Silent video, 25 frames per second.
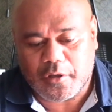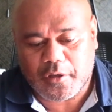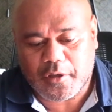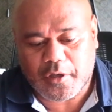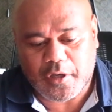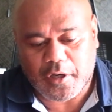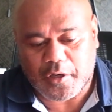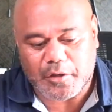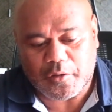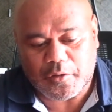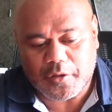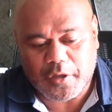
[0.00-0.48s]

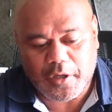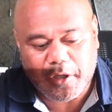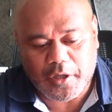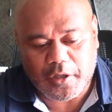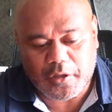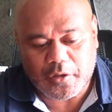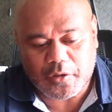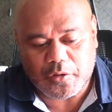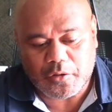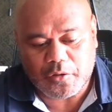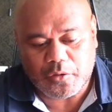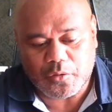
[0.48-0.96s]
can
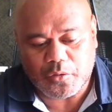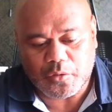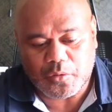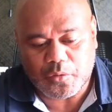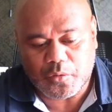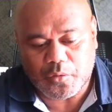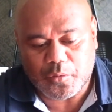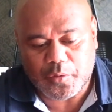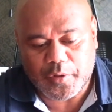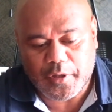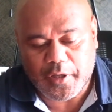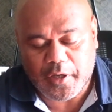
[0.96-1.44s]
uh,
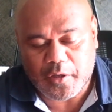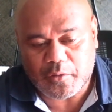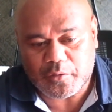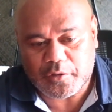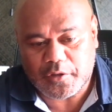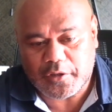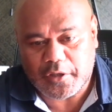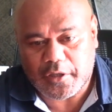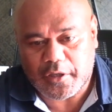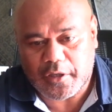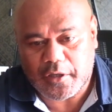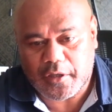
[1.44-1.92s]
do
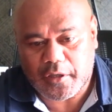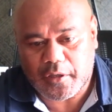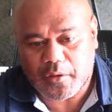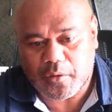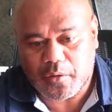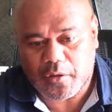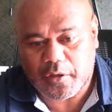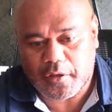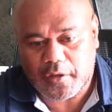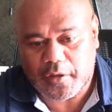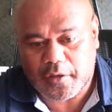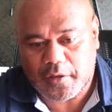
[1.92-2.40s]
without
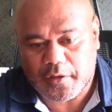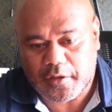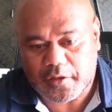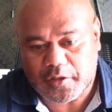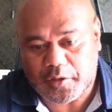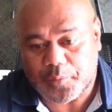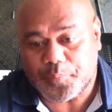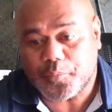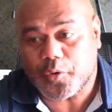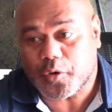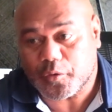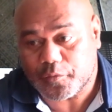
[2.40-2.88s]
uh, the
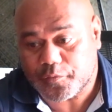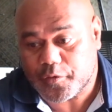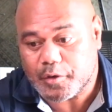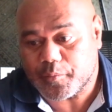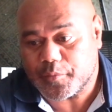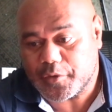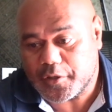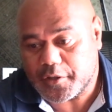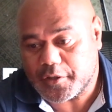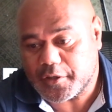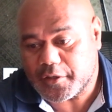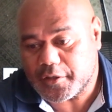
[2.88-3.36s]
support
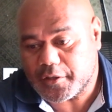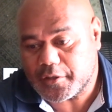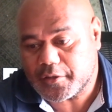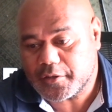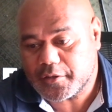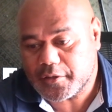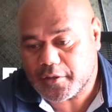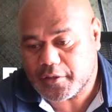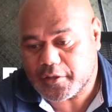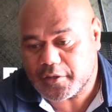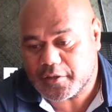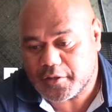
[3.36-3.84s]
from the,
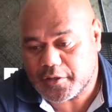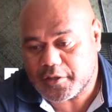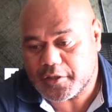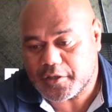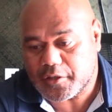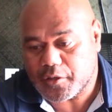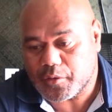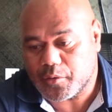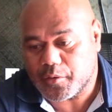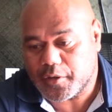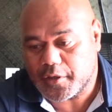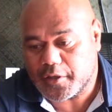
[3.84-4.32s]
the
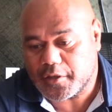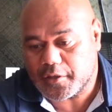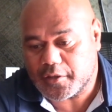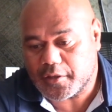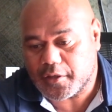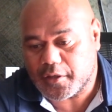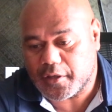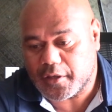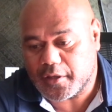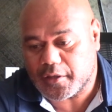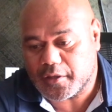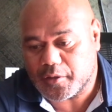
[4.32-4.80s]
CEO and, uh,
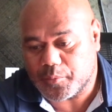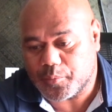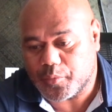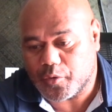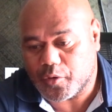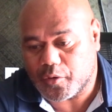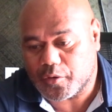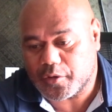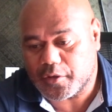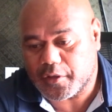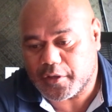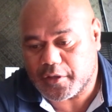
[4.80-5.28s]
and the
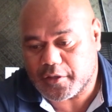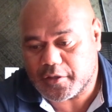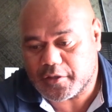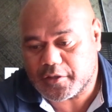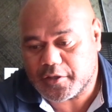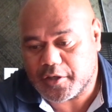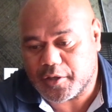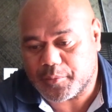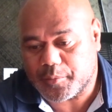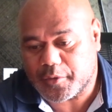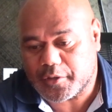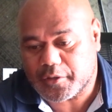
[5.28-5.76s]
board and the
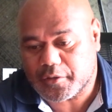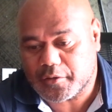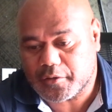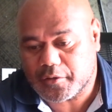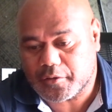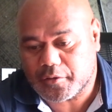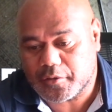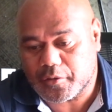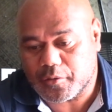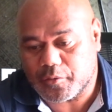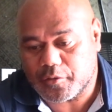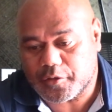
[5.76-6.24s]
chairman.
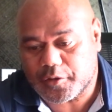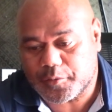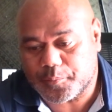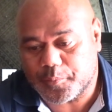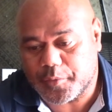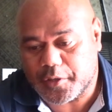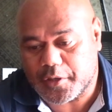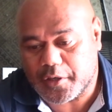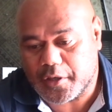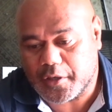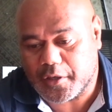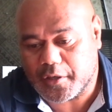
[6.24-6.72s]
So it's
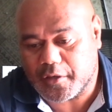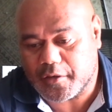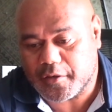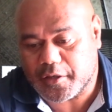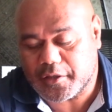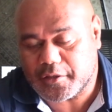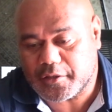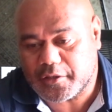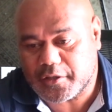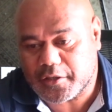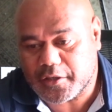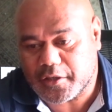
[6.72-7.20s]
been a
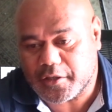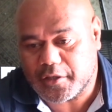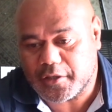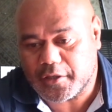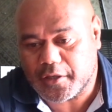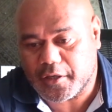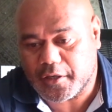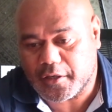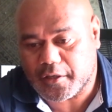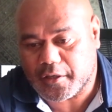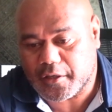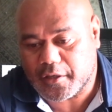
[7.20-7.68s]
great
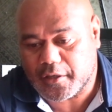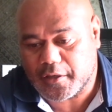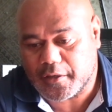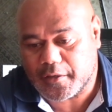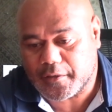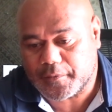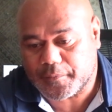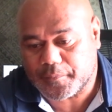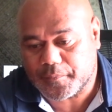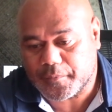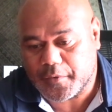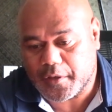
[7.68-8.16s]
journey and
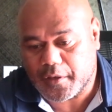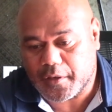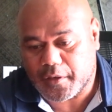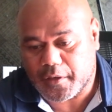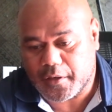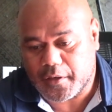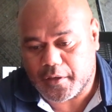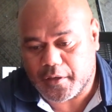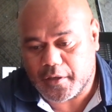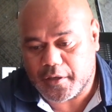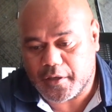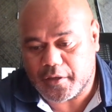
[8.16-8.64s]

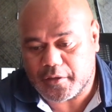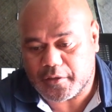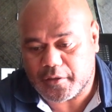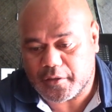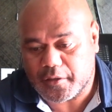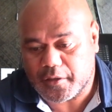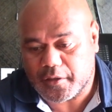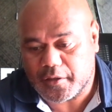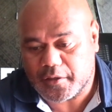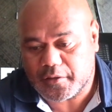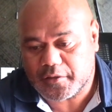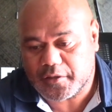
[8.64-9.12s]
and
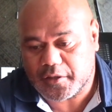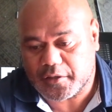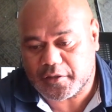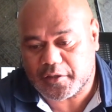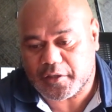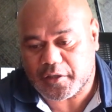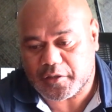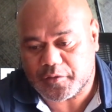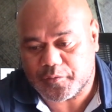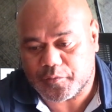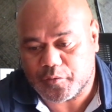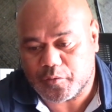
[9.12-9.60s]
uh,
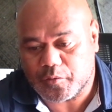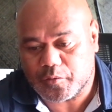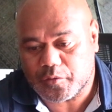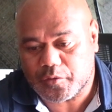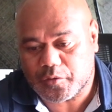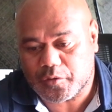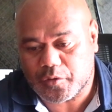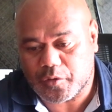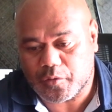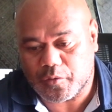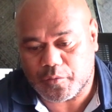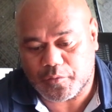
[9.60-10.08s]
successful.
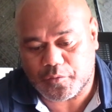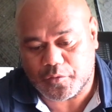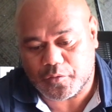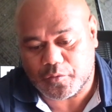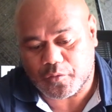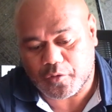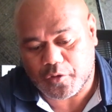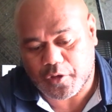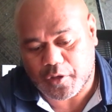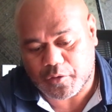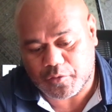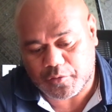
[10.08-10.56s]
So
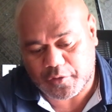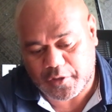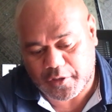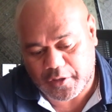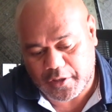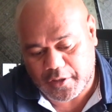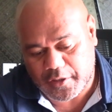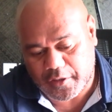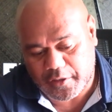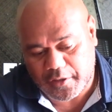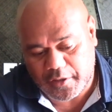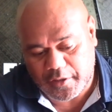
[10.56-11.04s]
throughout
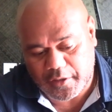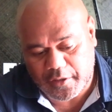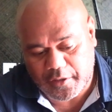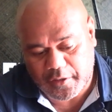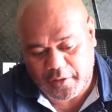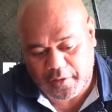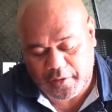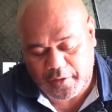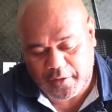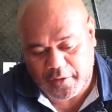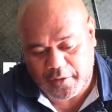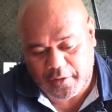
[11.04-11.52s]
uh,
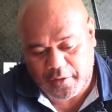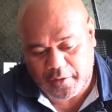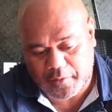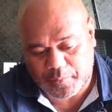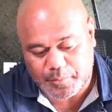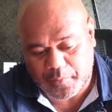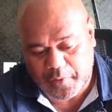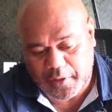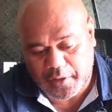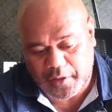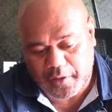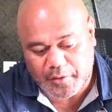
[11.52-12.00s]
the, the
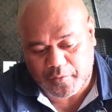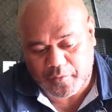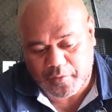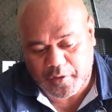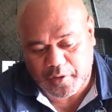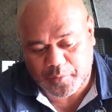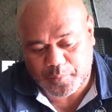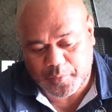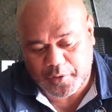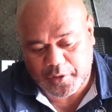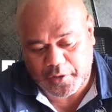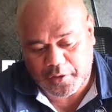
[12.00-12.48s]
my
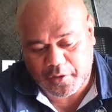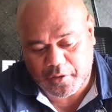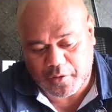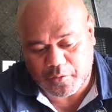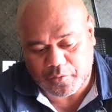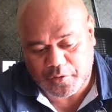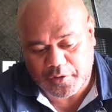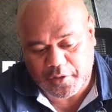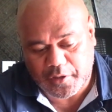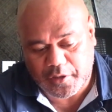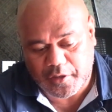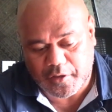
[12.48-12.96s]
rugby
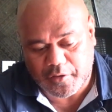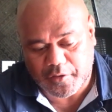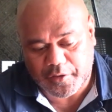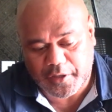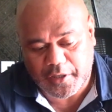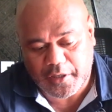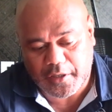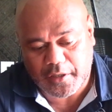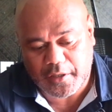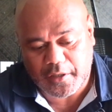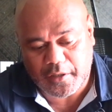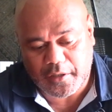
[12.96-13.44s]
coaching
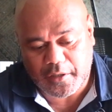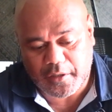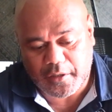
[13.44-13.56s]
career,